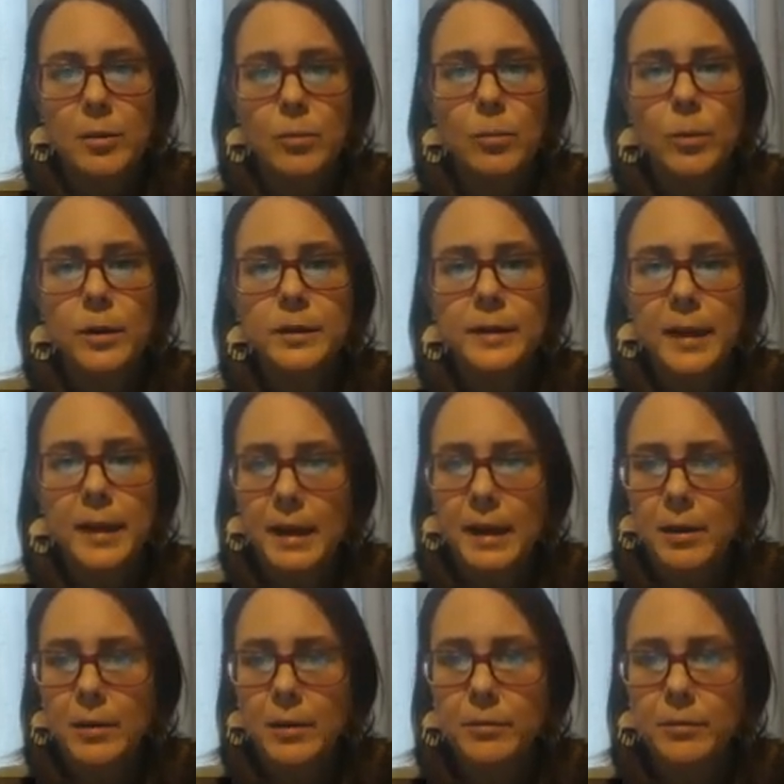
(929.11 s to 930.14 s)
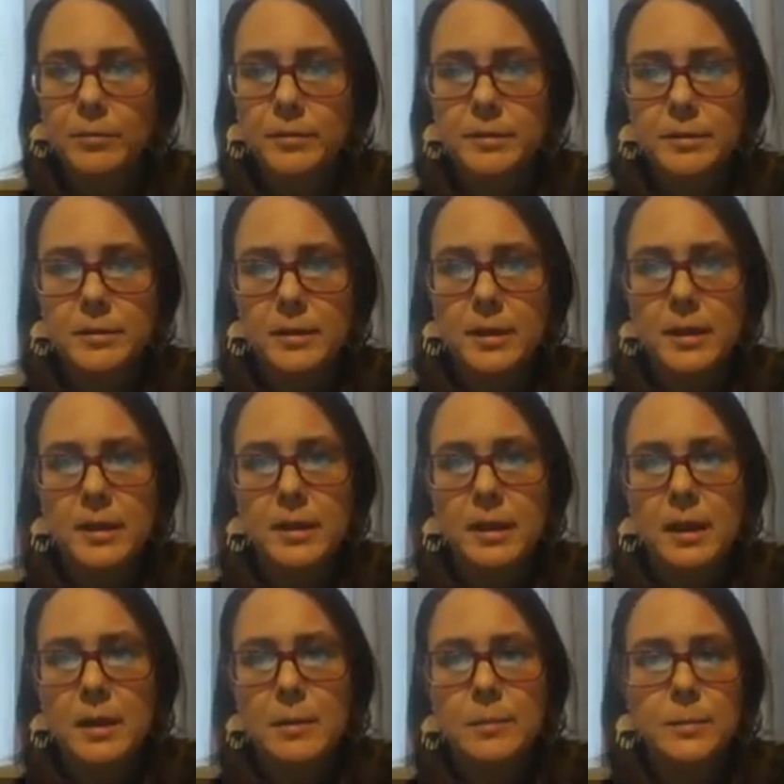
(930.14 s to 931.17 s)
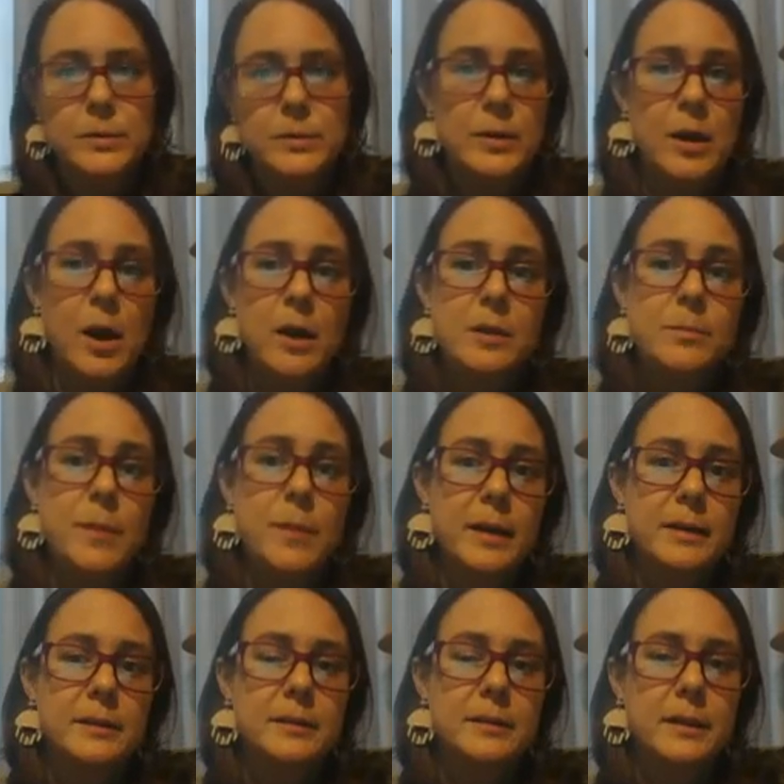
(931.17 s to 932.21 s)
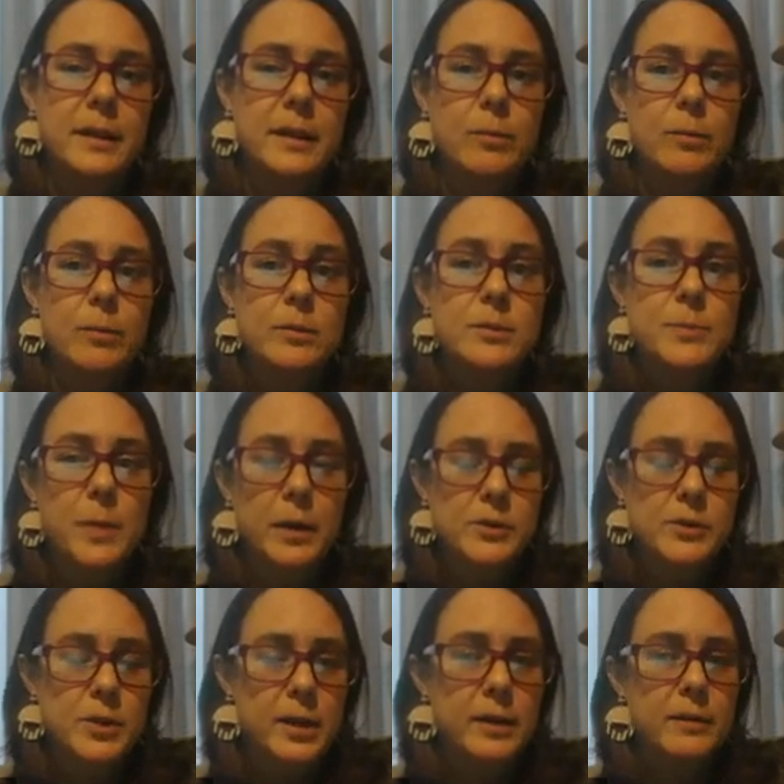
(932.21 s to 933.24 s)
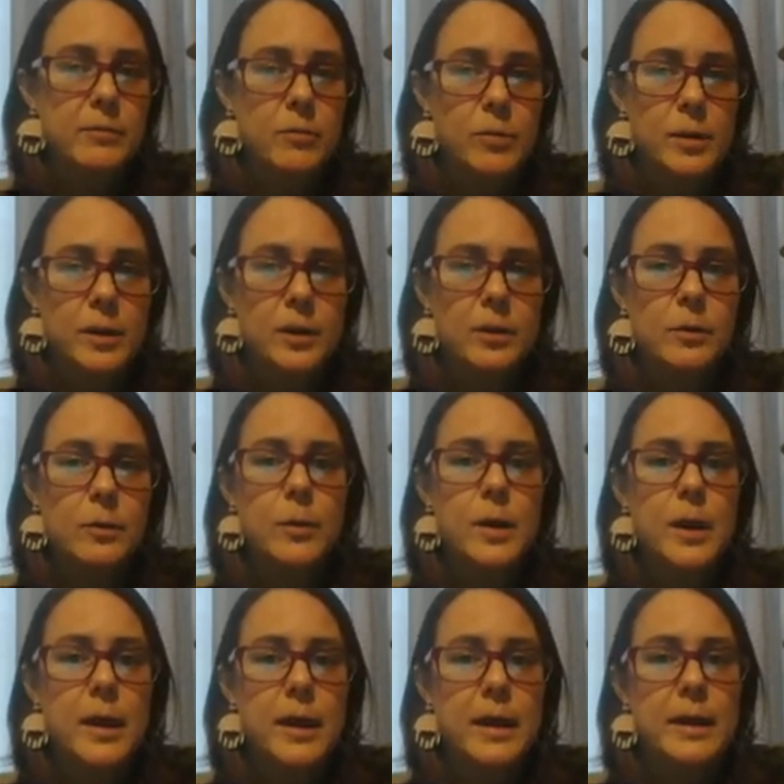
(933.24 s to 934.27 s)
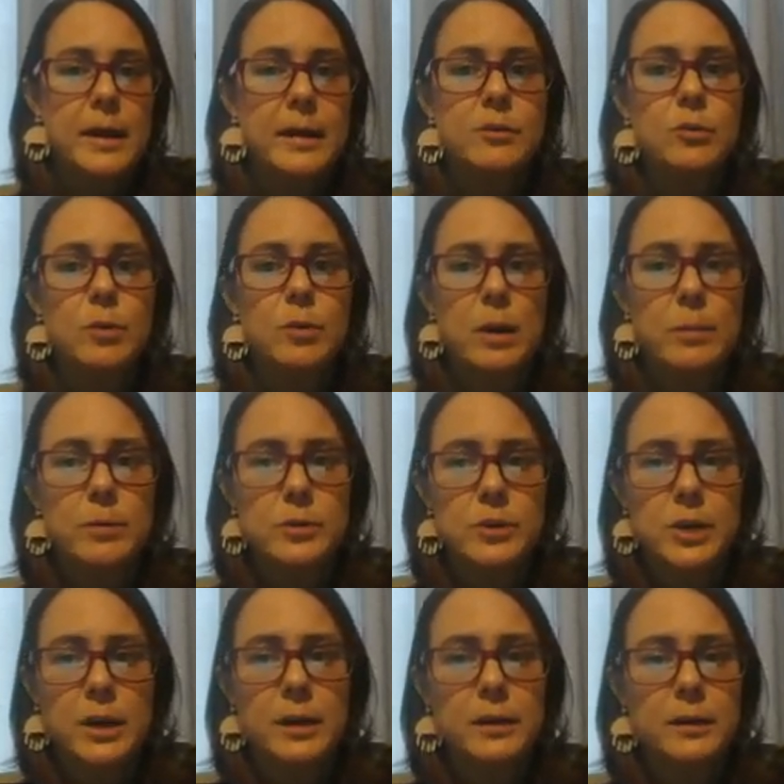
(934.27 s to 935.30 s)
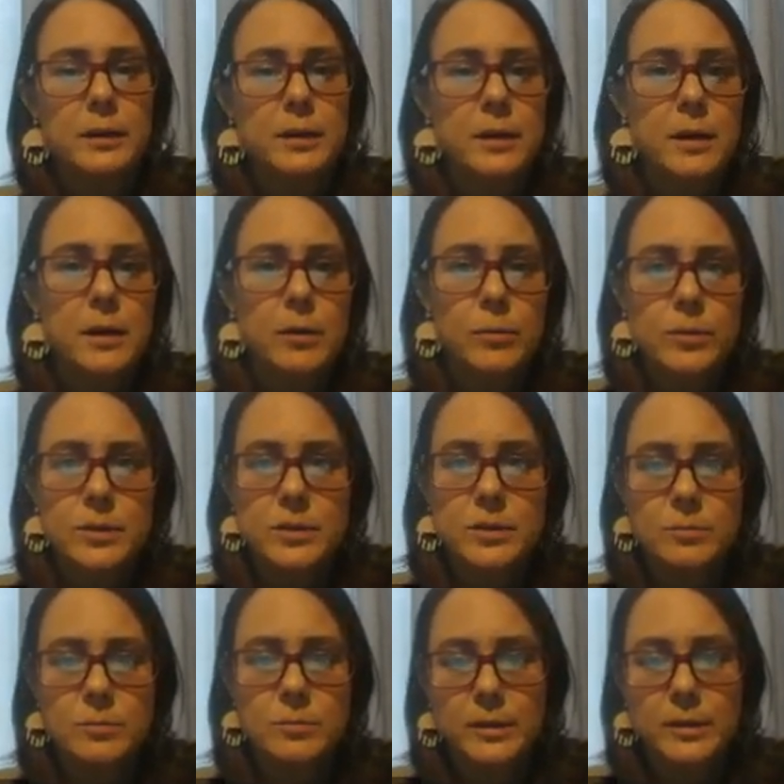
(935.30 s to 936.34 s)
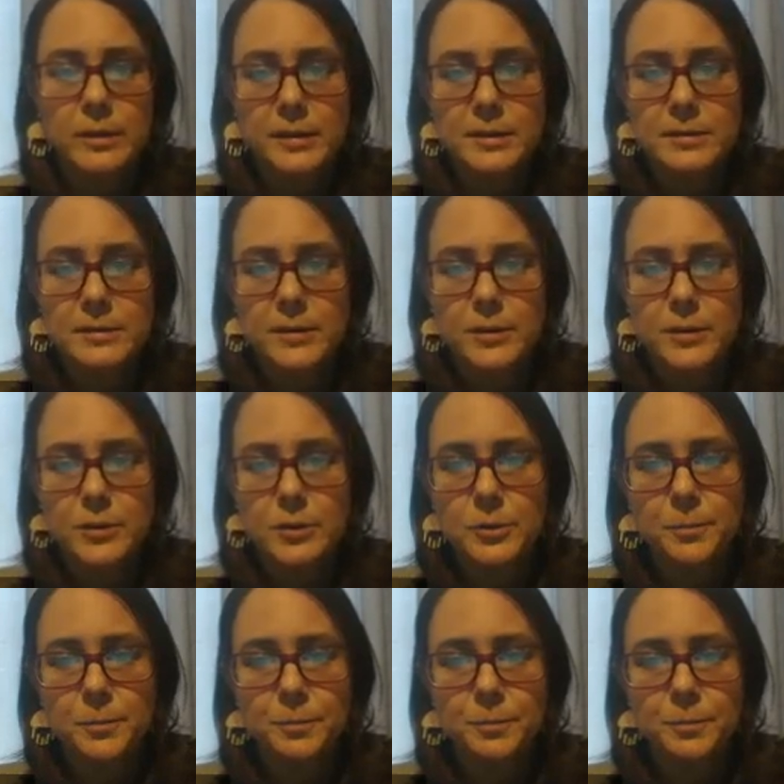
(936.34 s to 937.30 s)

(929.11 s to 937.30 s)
Word count, so it automatically will spell check for you and grammar check, which is a really nice feature.